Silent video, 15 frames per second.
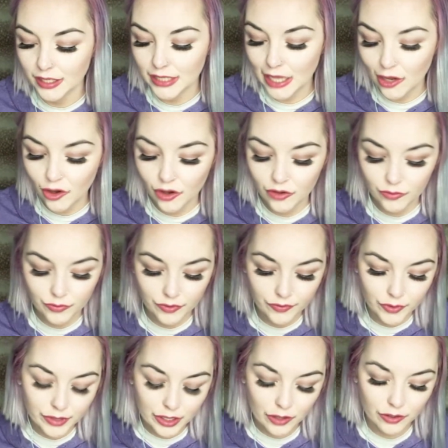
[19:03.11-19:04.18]
Now,
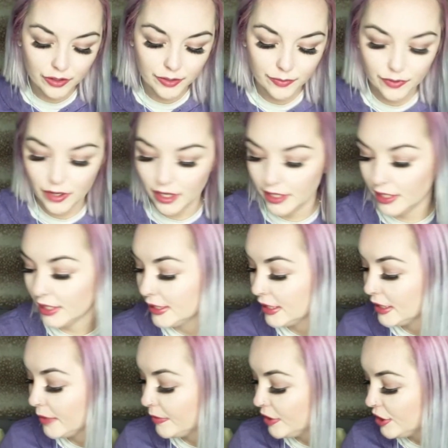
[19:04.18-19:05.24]
reviewing all the products,
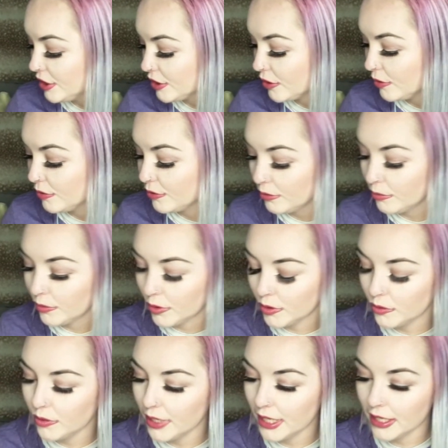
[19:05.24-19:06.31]
and let me just go through real
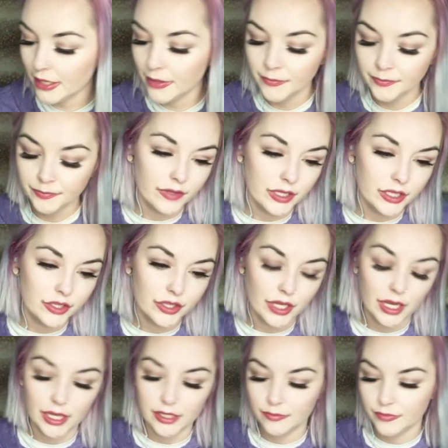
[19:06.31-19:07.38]
quick each
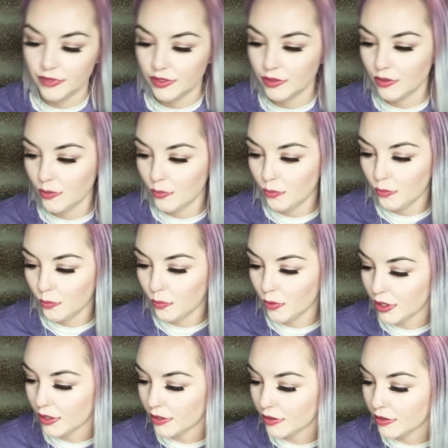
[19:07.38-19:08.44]
item's
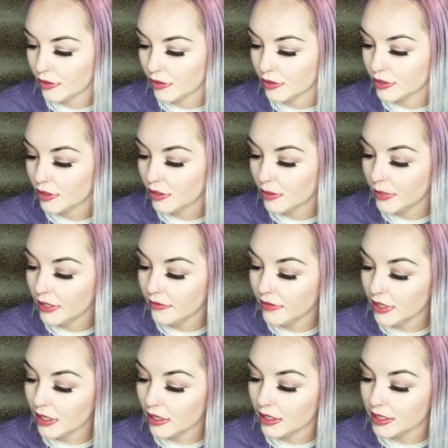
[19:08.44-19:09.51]
worth. So the
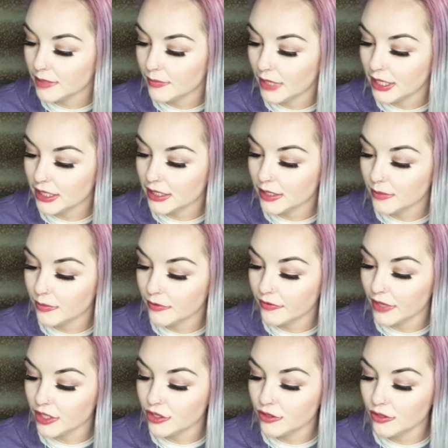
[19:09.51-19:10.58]
Benefit Cosmetics, the
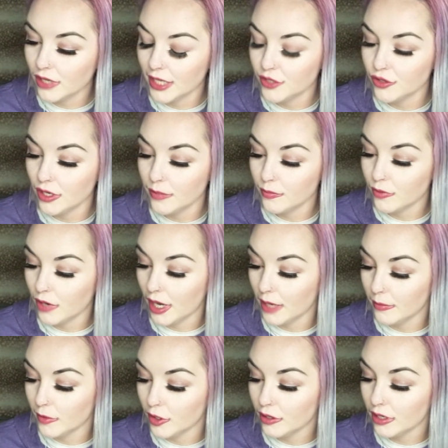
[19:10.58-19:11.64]
Professional Hydrate
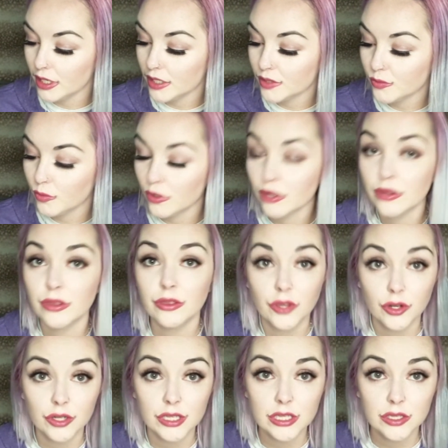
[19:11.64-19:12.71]
Primer is worth
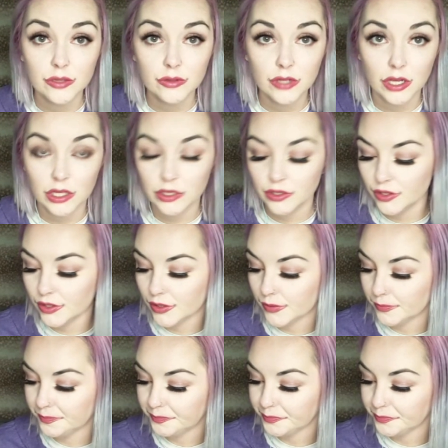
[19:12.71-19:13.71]
$32.